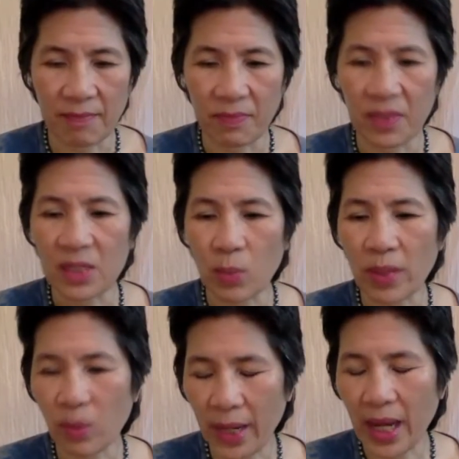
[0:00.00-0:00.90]
these
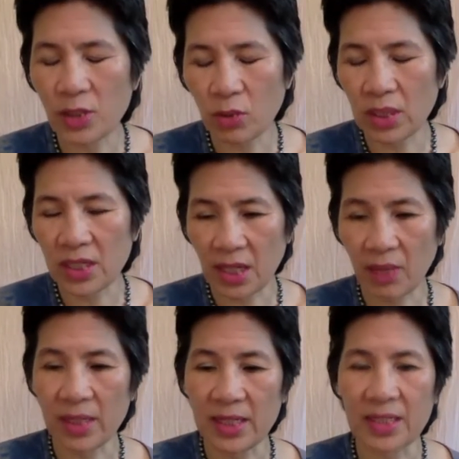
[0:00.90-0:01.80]
the way I do these
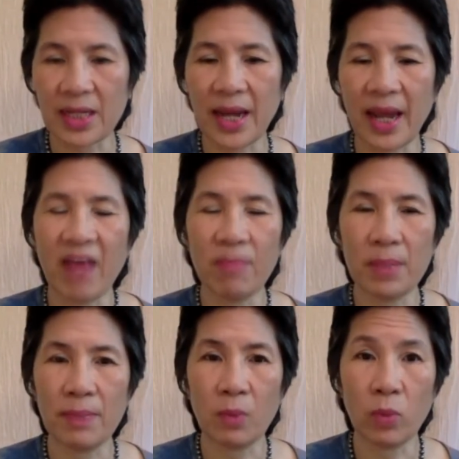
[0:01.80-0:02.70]
series is I have
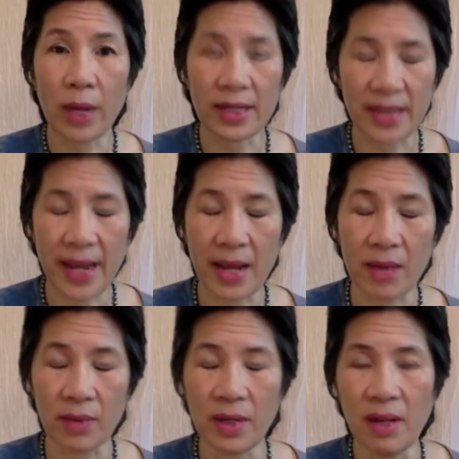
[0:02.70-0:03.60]
people write
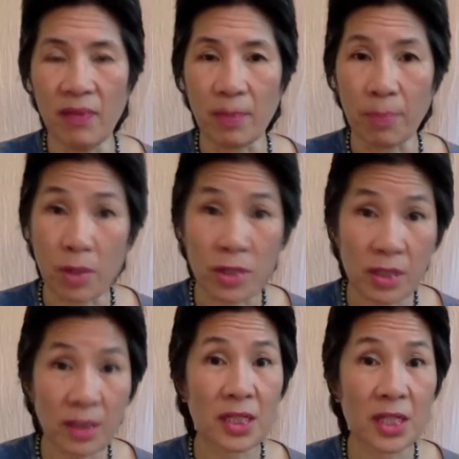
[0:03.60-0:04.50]
down their
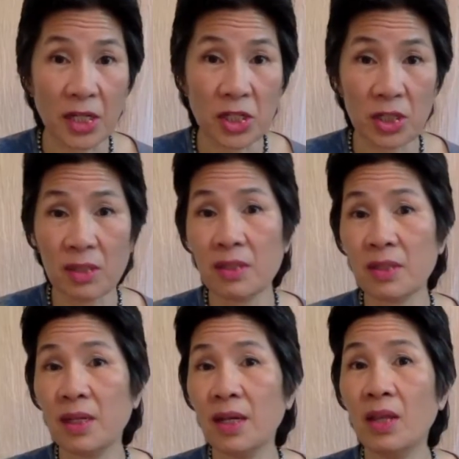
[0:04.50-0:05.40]
personal
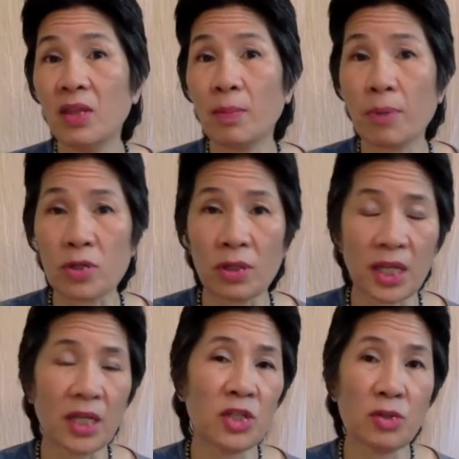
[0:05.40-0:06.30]
intentions, their personal
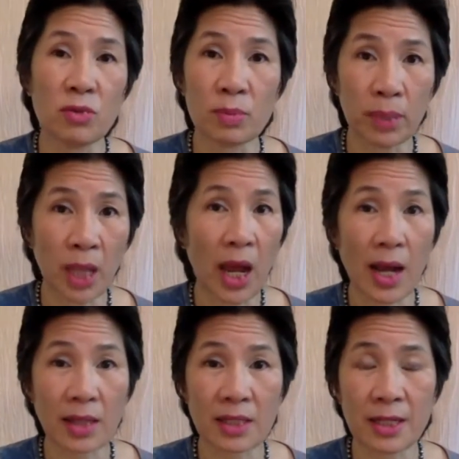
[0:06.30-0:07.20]
issues,
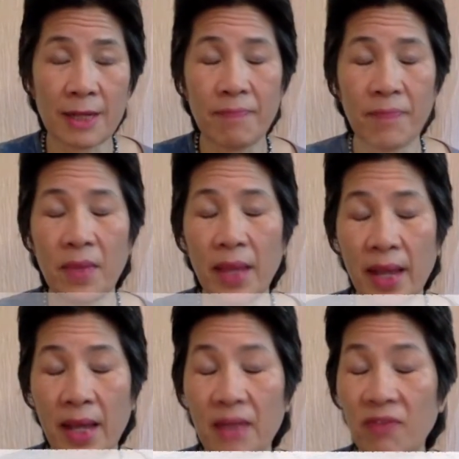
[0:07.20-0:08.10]
blocks,
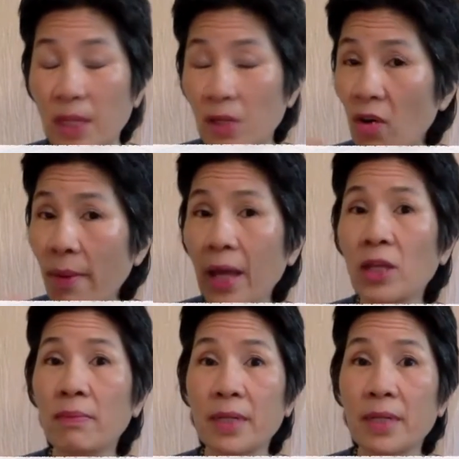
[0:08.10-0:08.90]
and if they know about human